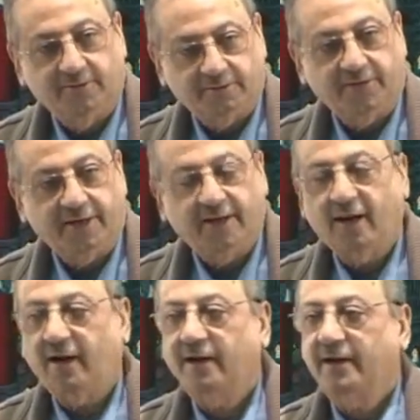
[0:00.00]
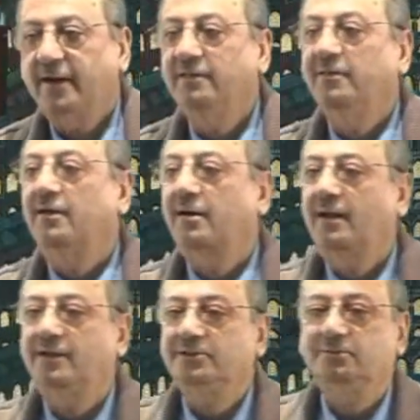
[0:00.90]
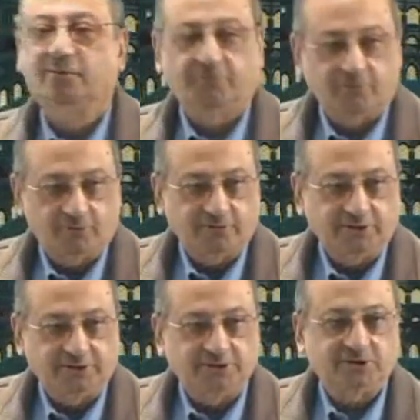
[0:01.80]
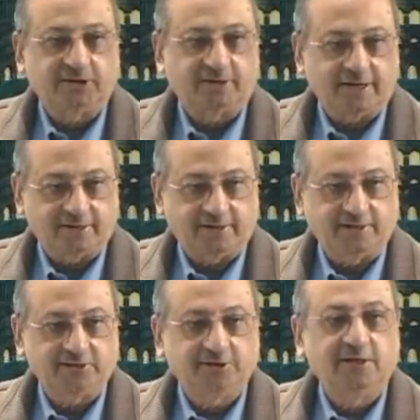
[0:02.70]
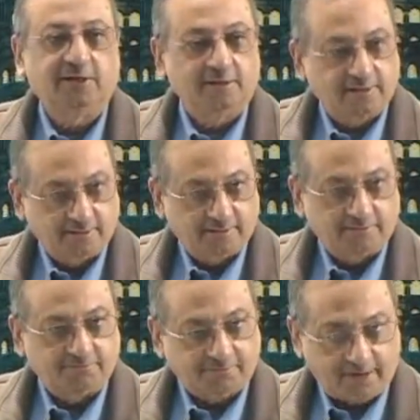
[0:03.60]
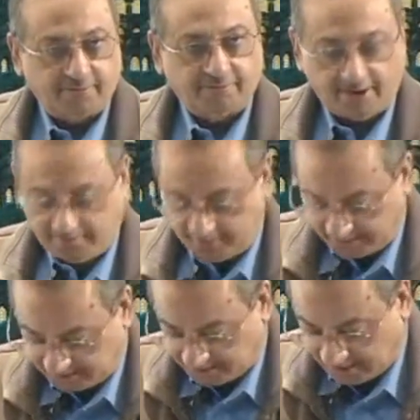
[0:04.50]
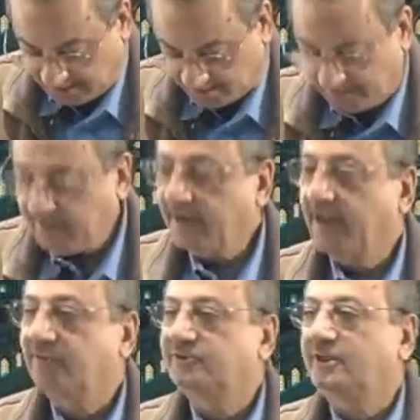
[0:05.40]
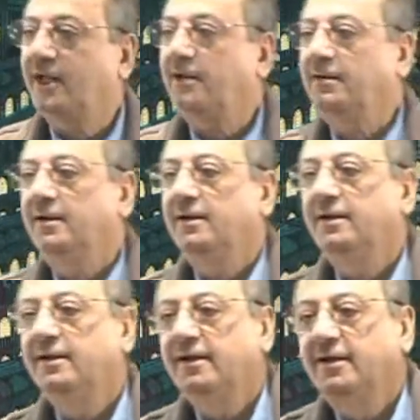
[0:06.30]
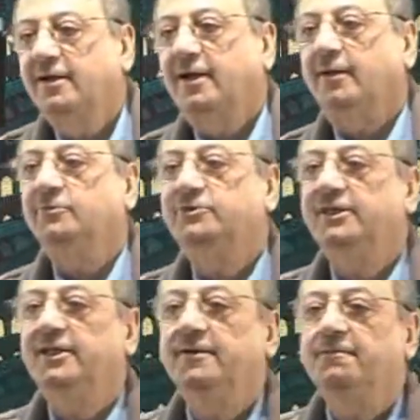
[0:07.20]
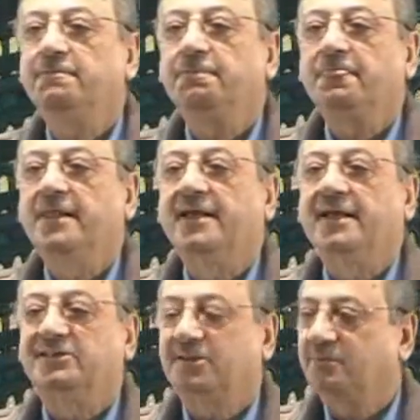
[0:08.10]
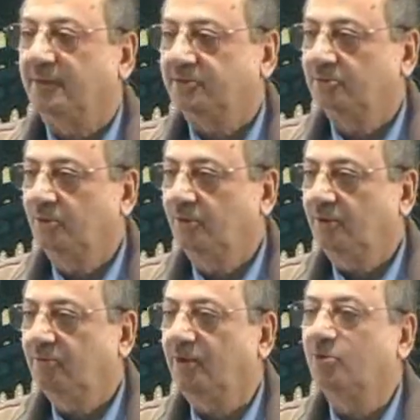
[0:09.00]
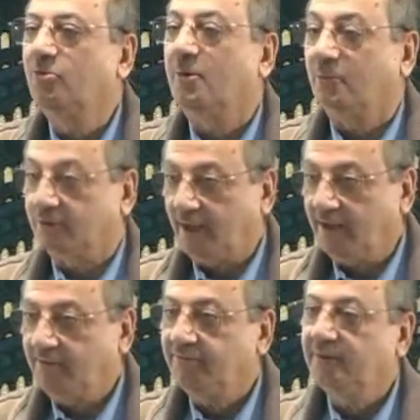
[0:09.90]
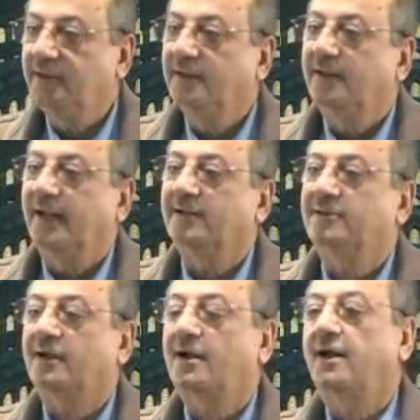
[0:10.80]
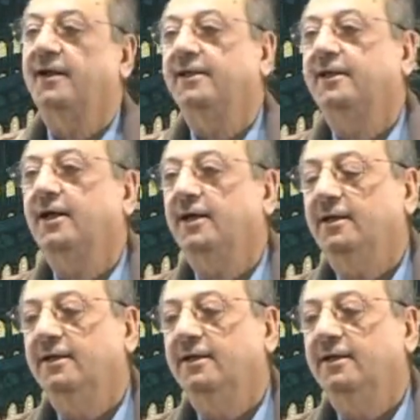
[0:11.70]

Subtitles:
They are in the class before the teacher enters. 5 minutes. B harf jar. Khamsi ism majroor. Wa huwa mudaf. And daqaika